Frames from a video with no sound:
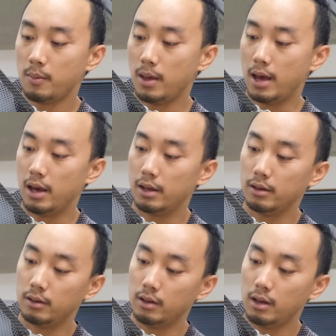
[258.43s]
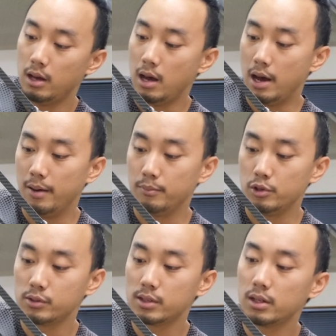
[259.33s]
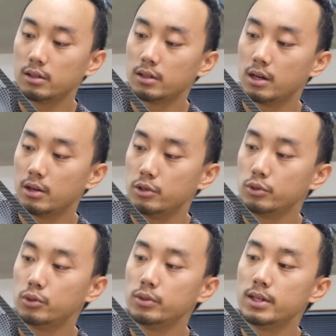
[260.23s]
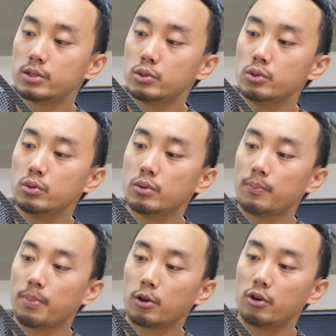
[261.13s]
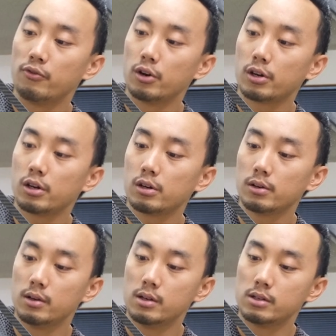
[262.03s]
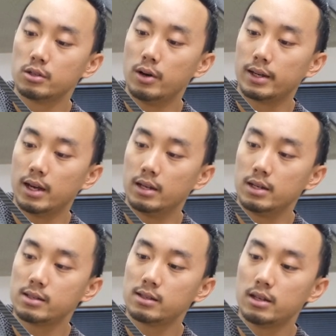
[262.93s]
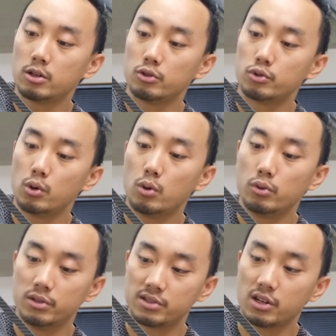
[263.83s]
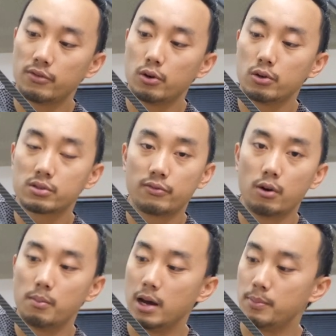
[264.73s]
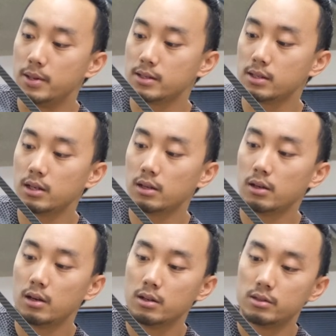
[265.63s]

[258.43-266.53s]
and I'm using the U two D two converter, so I can easily control the servos from my P C,